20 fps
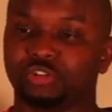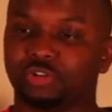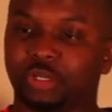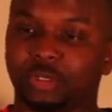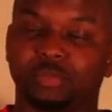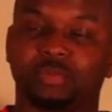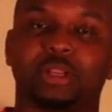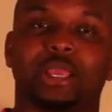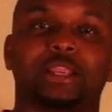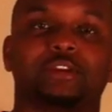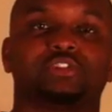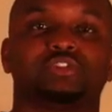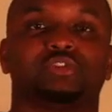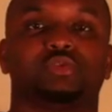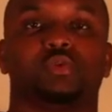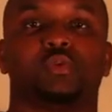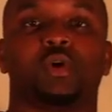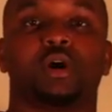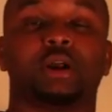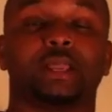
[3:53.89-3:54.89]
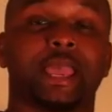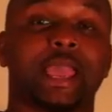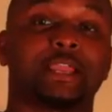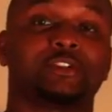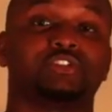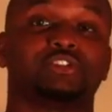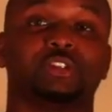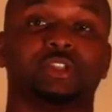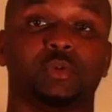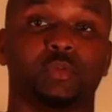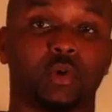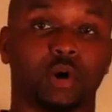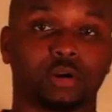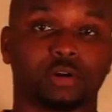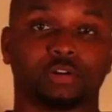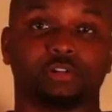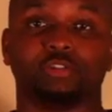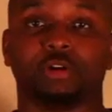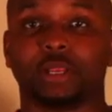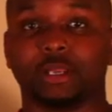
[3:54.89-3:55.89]
able to actually walk
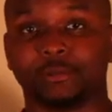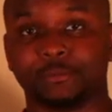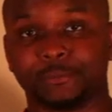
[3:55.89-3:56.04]
around.